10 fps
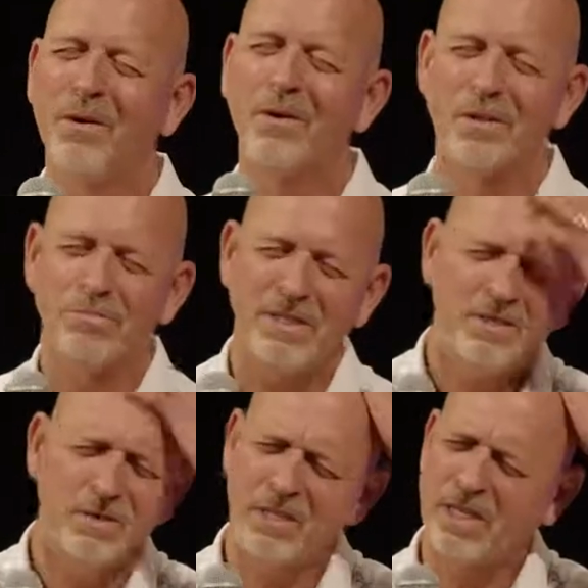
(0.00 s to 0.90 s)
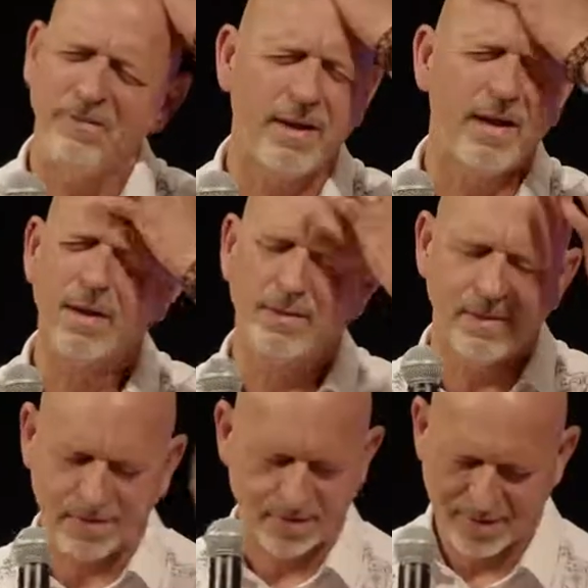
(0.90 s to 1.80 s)
girls, please don't shave your head. It's
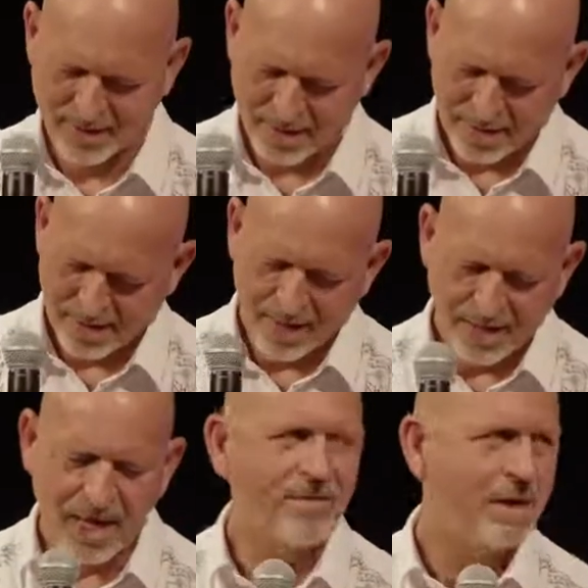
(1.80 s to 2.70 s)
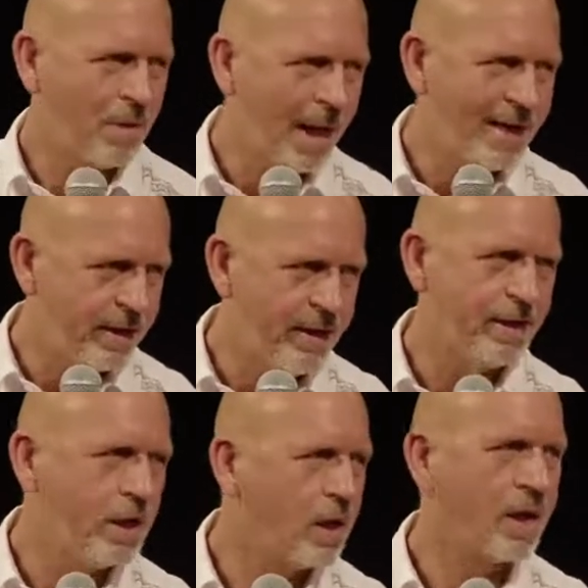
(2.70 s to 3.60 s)
just, Kevin, I'm glad you
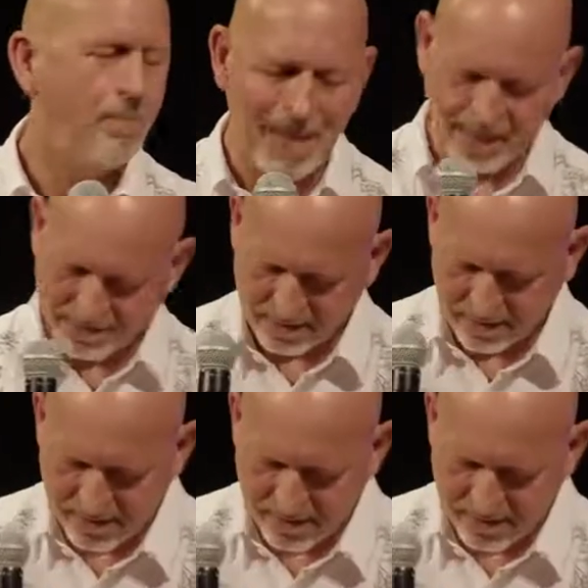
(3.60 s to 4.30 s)
did. You look amazing.